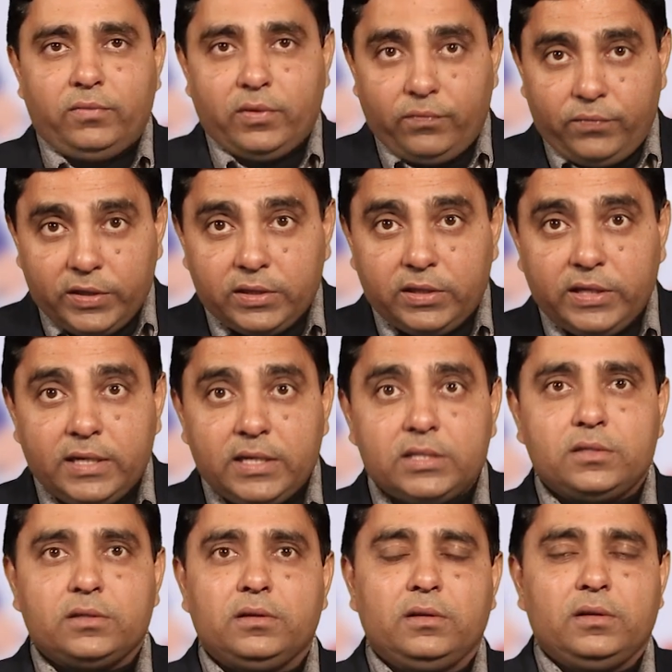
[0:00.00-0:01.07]
With
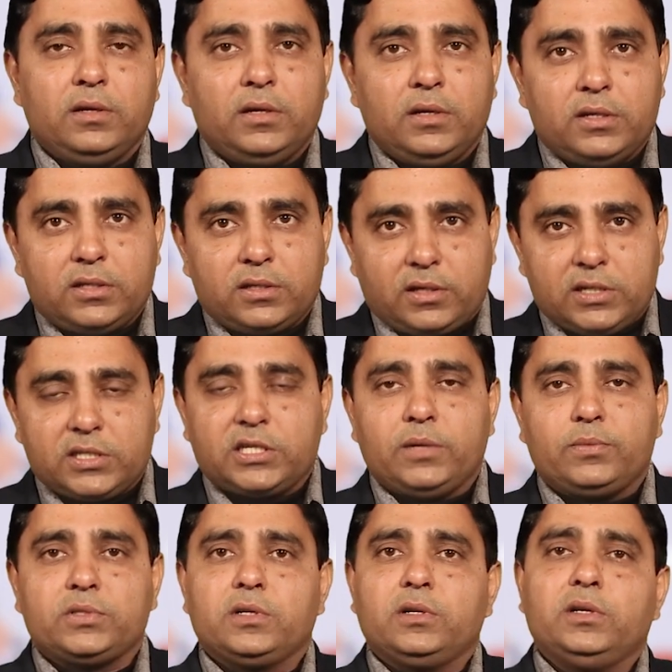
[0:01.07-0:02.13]
these
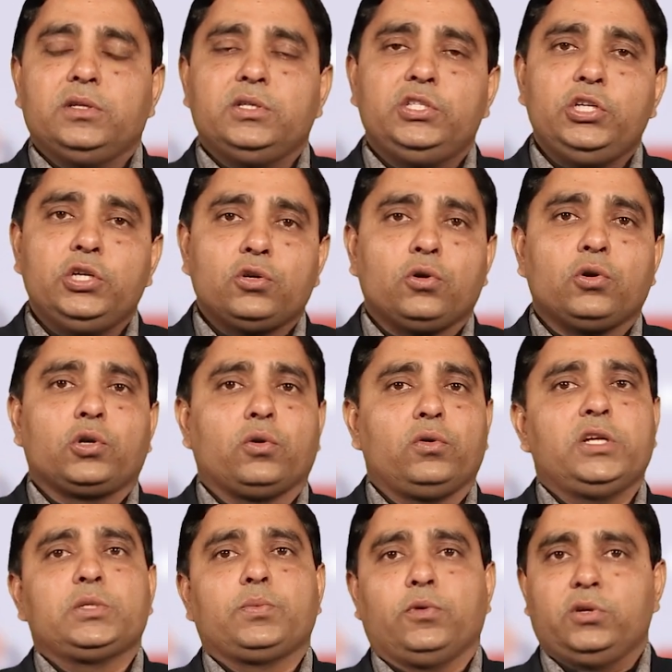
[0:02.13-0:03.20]
concepts, zero
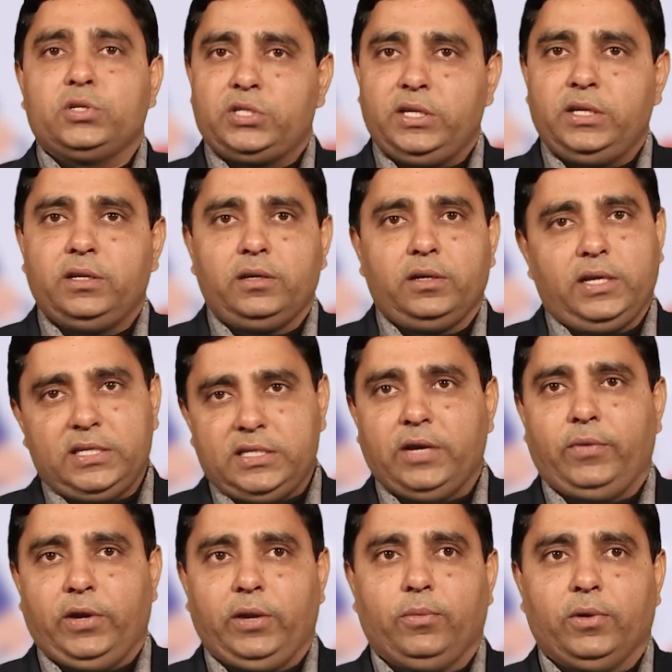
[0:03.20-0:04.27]
tolerance policy is
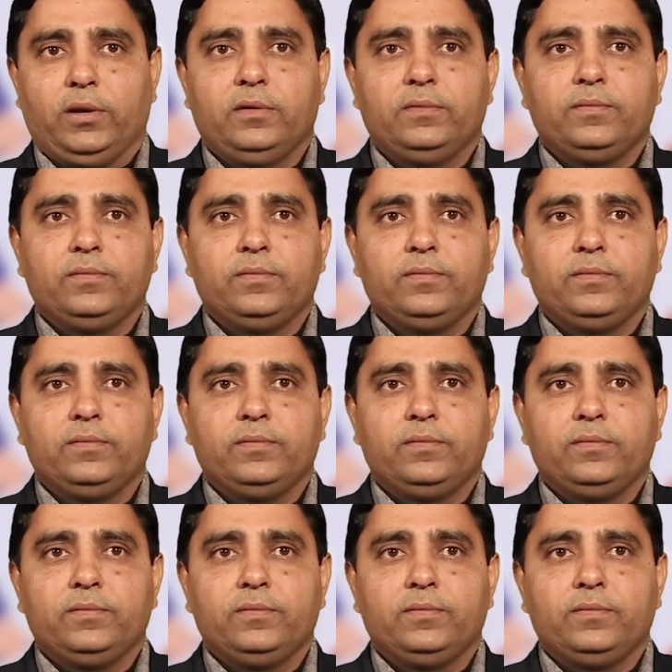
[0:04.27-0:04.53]
available.